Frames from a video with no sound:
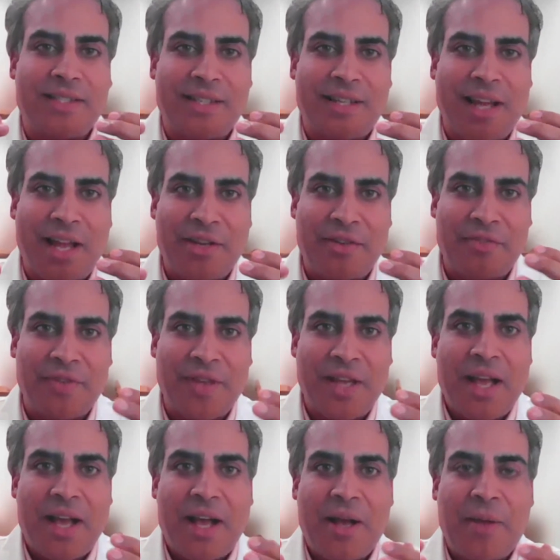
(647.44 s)
kind of
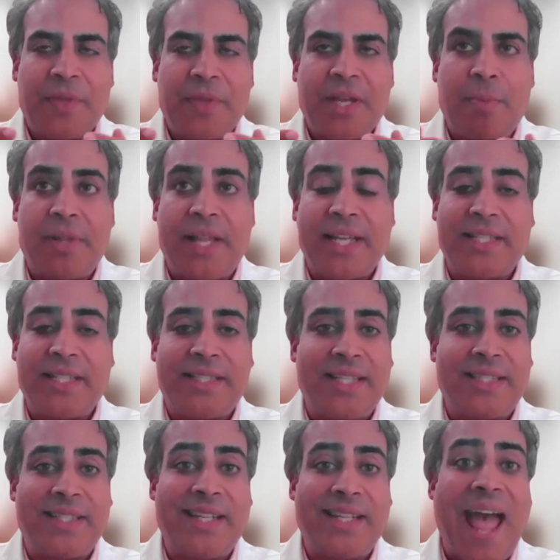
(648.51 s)
complex in the
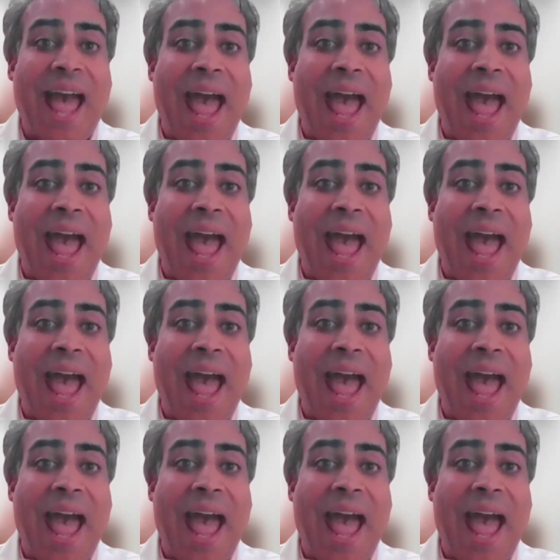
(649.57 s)
sense that it